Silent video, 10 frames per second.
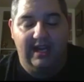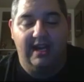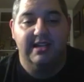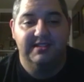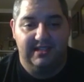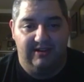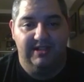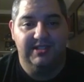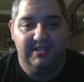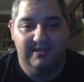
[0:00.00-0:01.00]
Gun
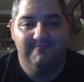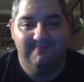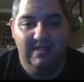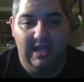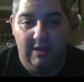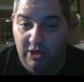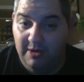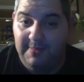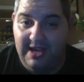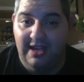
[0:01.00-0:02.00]
series, it would
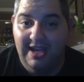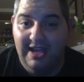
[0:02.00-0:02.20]
have been